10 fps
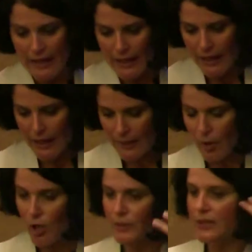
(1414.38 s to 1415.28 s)

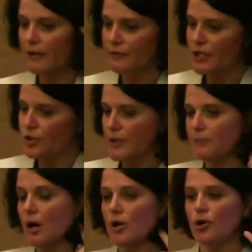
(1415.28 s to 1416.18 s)
our recovery unit
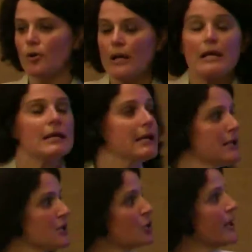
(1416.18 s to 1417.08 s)
model
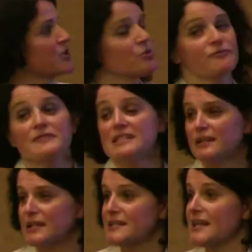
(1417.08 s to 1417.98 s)
into the correctional
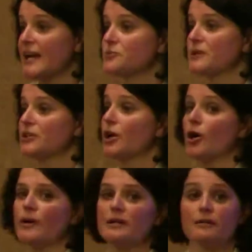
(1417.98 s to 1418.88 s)
facilities. As we
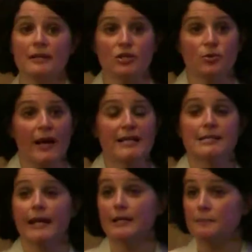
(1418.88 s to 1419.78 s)
know, in the U.S.
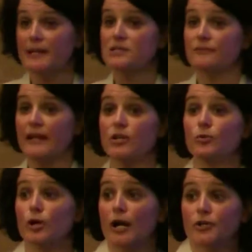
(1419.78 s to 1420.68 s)
and in Pennsylvania,
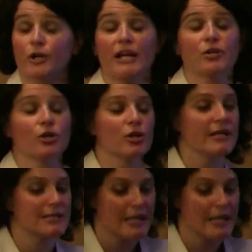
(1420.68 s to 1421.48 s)
we're under a current